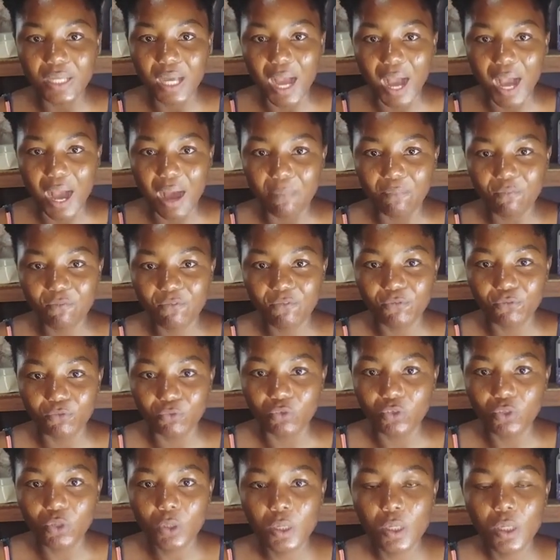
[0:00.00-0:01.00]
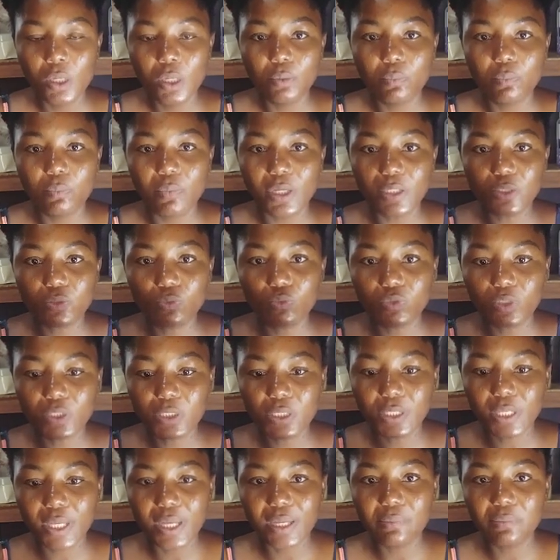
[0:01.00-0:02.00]
harmful. But
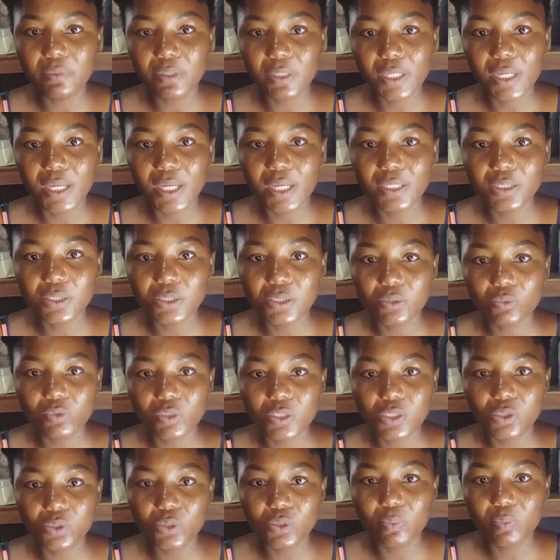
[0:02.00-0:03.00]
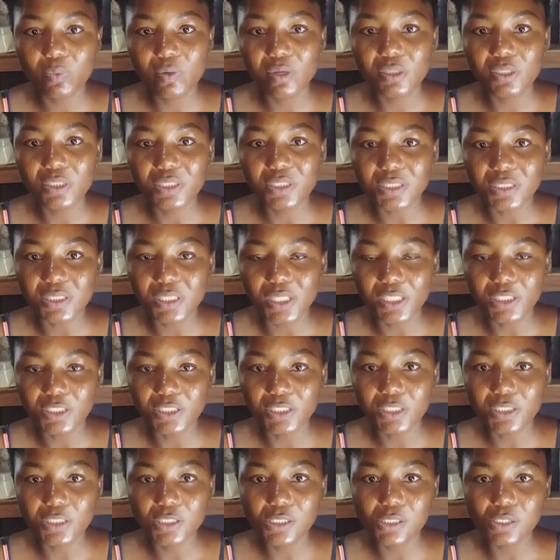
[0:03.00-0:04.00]
with chemicals, with soap and
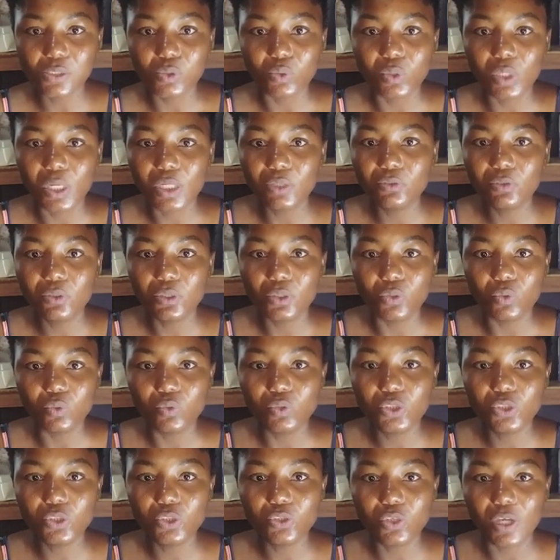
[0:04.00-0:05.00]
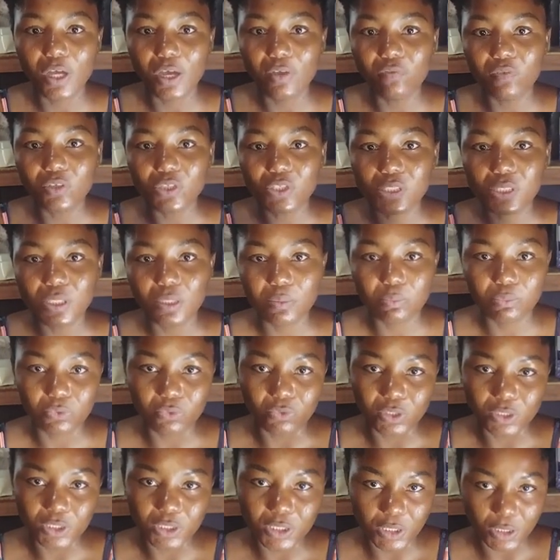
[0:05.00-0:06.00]
detergents, you want to have a
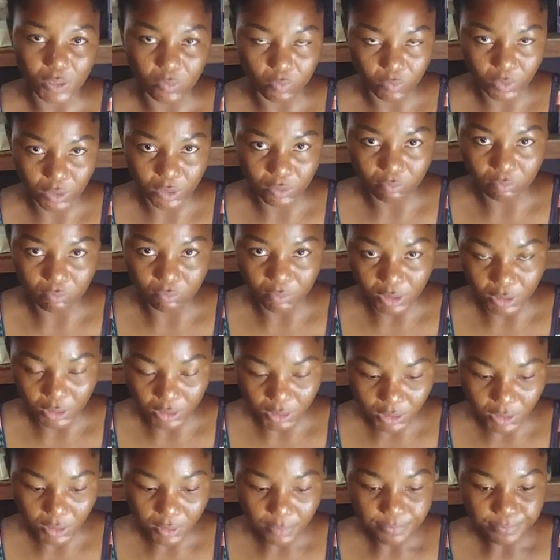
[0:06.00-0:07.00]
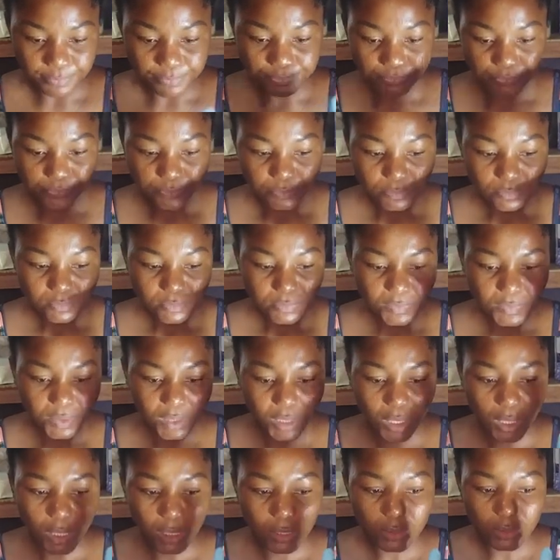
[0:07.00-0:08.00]
separate equipment.
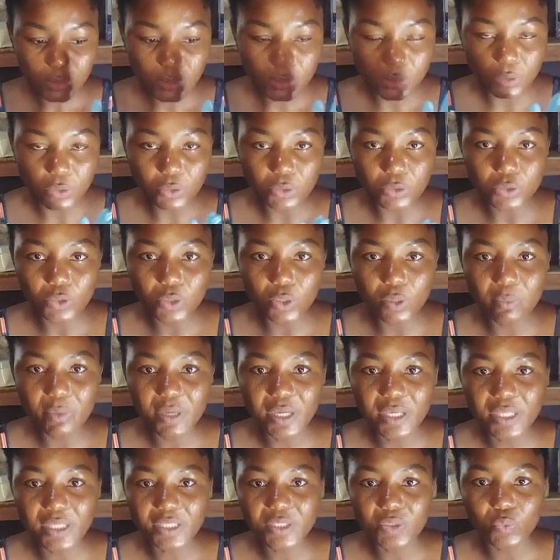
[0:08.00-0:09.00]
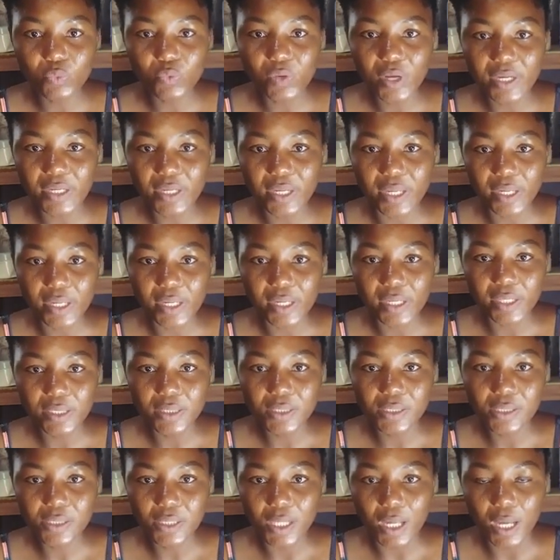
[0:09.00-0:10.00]
So don't make it where the
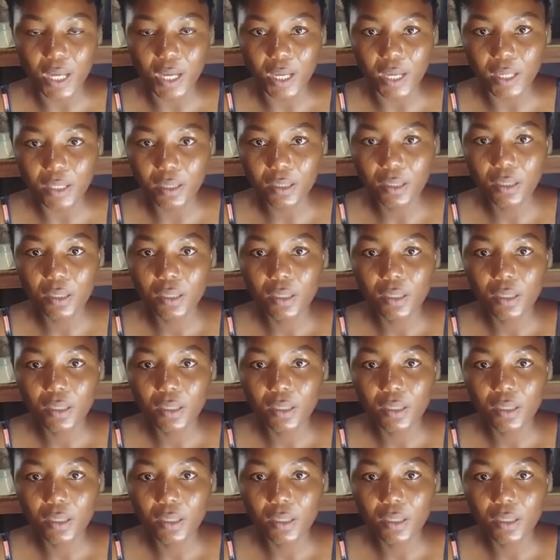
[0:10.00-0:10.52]
kids are,